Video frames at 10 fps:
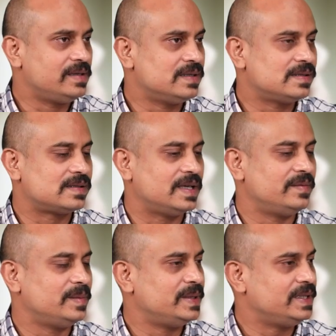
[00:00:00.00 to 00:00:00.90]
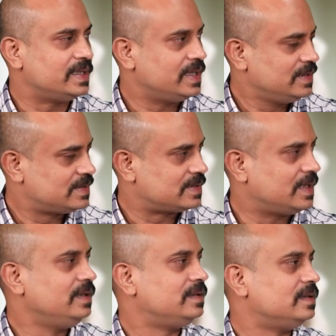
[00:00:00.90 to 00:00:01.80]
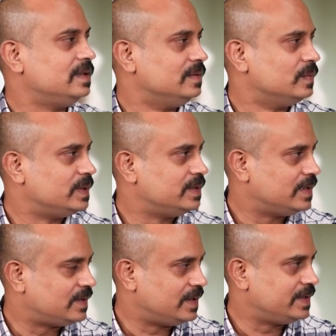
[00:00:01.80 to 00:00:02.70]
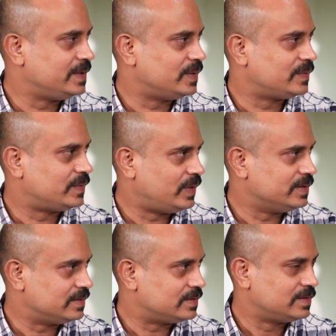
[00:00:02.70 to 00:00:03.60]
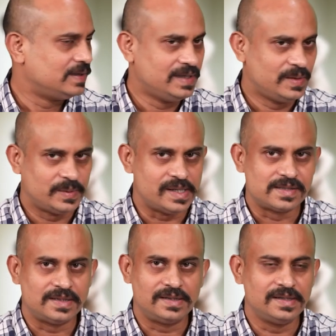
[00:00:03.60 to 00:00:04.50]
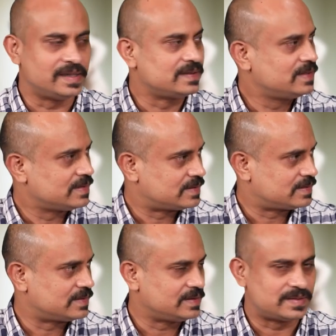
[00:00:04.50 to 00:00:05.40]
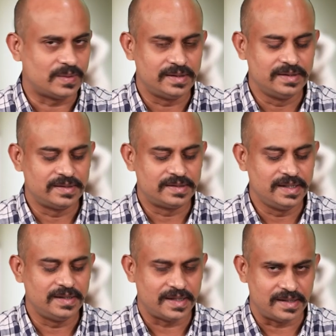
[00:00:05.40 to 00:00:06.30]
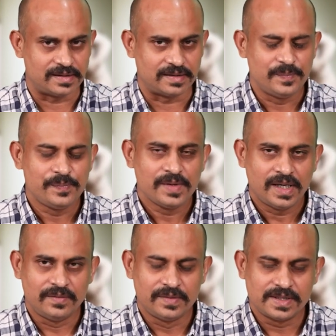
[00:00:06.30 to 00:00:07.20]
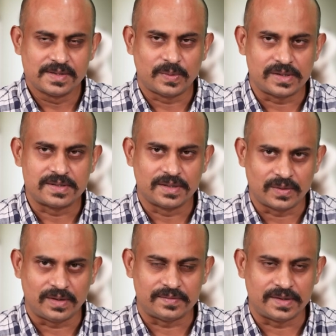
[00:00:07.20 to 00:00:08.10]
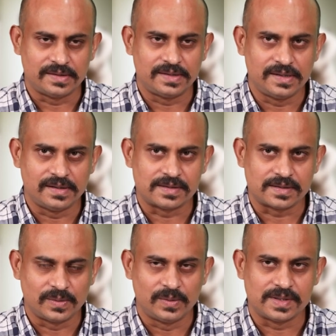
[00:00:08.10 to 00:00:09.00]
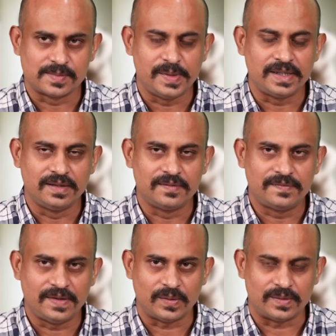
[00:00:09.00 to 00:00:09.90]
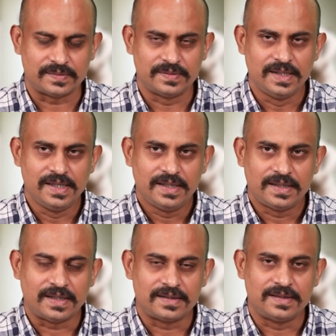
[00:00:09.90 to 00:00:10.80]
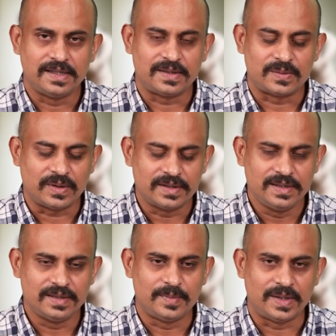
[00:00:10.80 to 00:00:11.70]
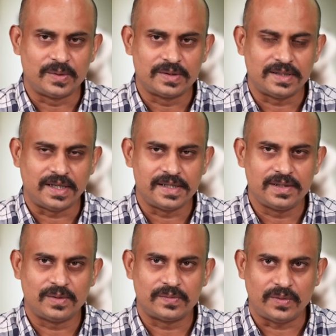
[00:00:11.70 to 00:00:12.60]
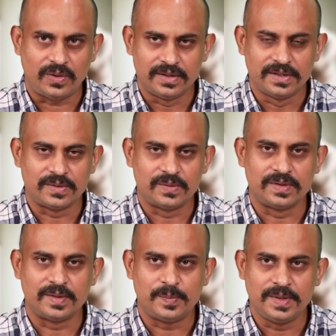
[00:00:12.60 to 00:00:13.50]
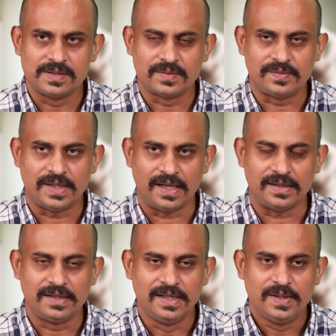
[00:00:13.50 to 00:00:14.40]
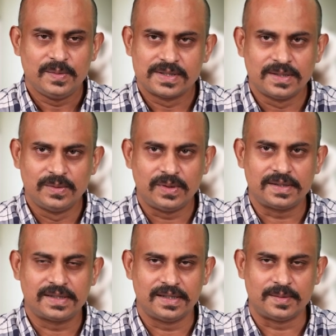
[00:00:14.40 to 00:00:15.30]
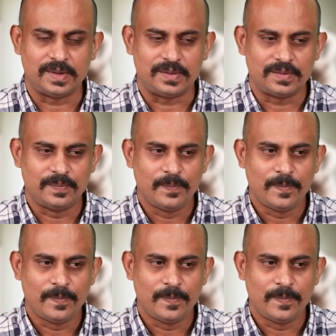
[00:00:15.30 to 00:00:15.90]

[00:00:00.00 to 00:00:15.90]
does everybody else enter in with their idea of honor, whereas nothing exists, it's all in the thin air, and which is what Chekhov 100 years ago is making fun of, that they are talking about the idea of honor over a piece of land which they do not care about.